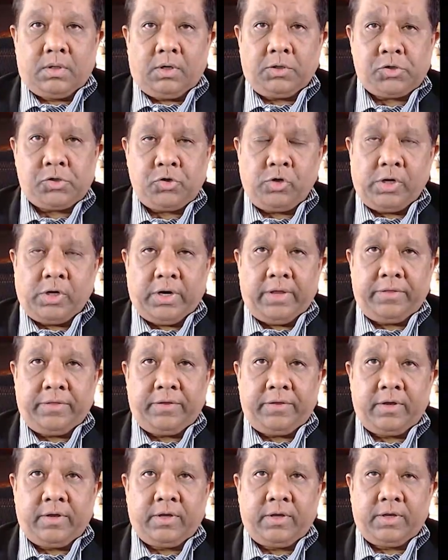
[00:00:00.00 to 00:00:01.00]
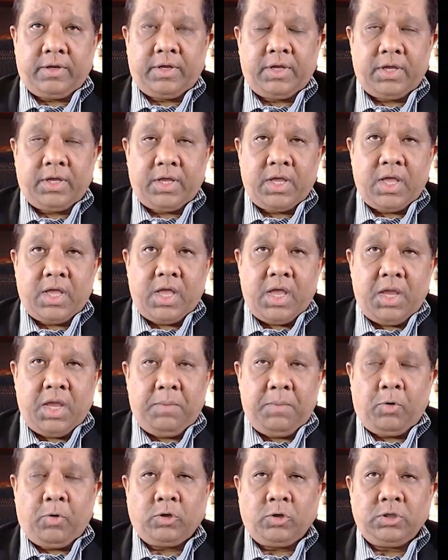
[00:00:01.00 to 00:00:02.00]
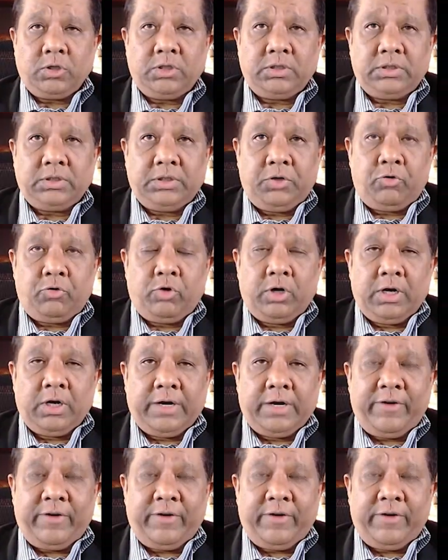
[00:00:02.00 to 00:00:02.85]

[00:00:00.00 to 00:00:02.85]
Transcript: Also, another important neural